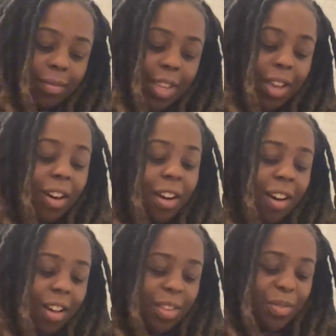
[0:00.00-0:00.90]

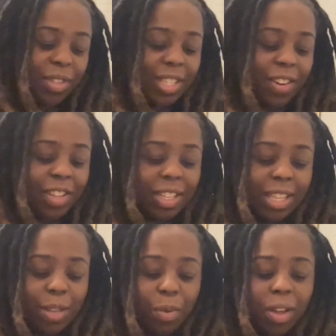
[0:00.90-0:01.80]
Aw, Siri just
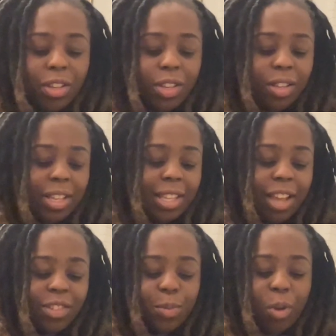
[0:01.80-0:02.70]
said, well,
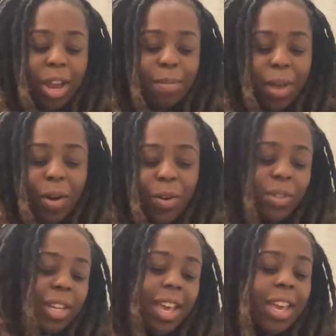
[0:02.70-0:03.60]
that just brightened my whole
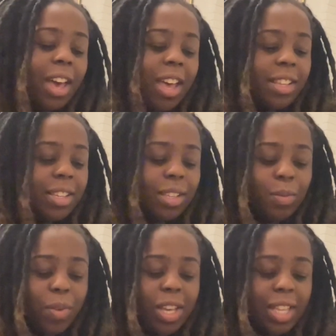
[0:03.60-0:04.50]
day. This is
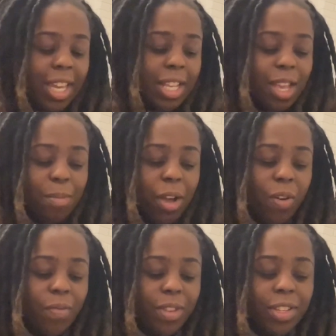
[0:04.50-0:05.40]
weird. They can hear my
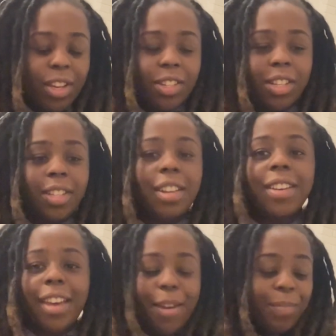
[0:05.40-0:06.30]
conversation.
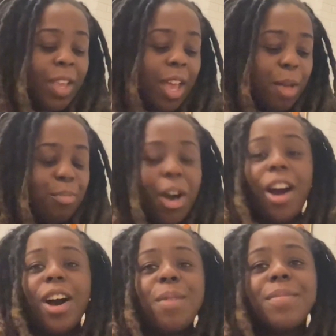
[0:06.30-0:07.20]
Okay.
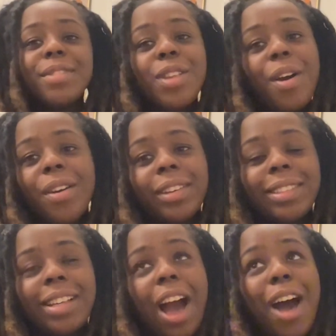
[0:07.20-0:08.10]
But no,
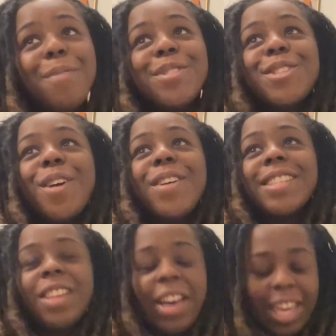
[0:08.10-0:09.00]
I'm so
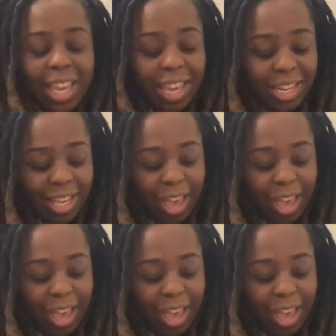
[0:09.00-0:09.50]
excited.